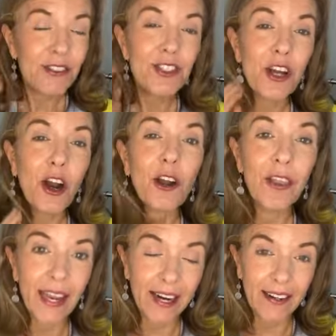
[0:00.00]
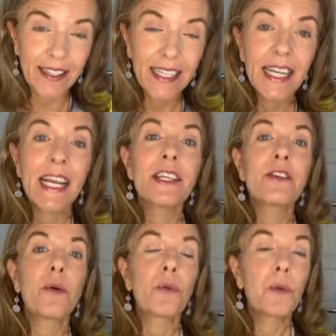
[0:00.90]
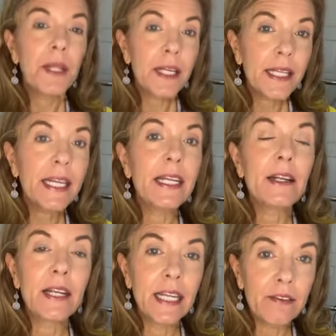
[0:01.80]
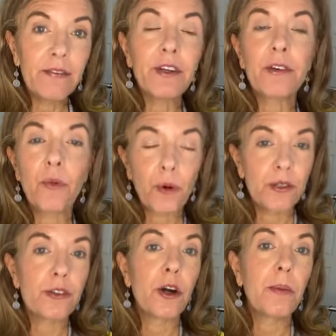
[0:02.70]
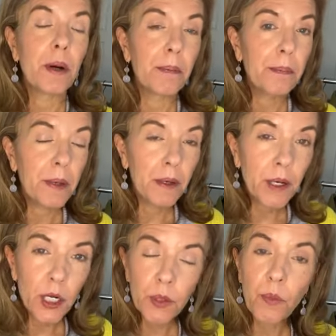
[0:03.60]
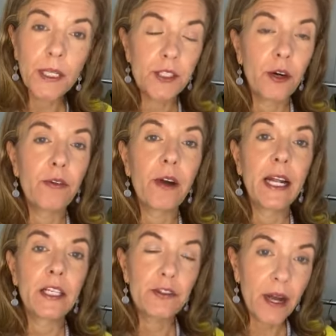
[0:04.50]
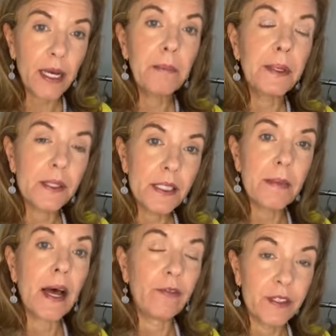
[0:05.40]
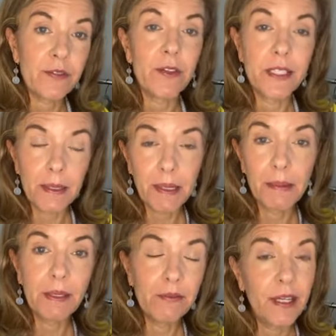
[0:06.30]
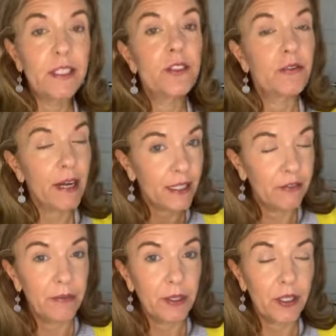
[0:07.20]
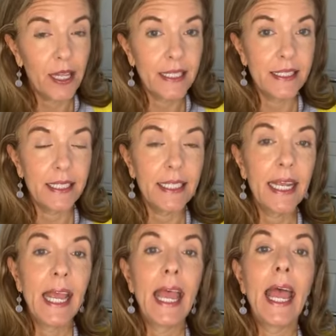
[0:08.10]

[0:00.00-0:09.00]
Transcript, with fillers: so start there. So really give your wardrobe a good once over and try to build some outfits for these upcoming events directly from your closet